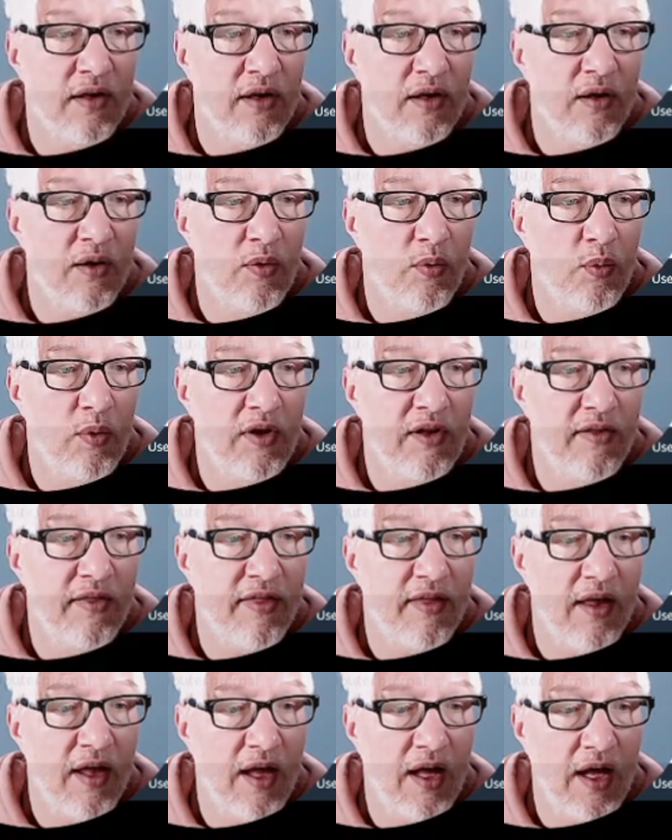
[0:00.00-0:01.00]
with
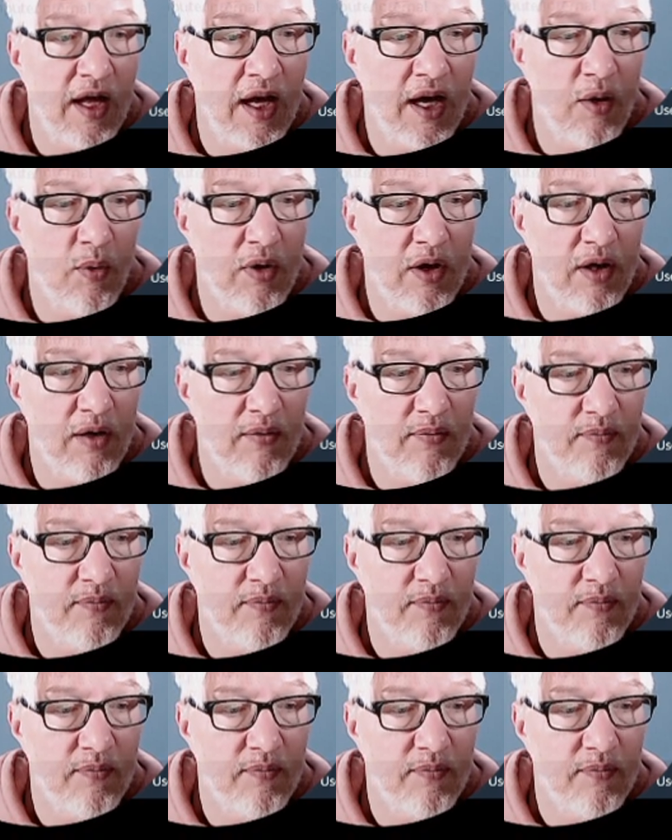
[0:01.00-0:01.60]
our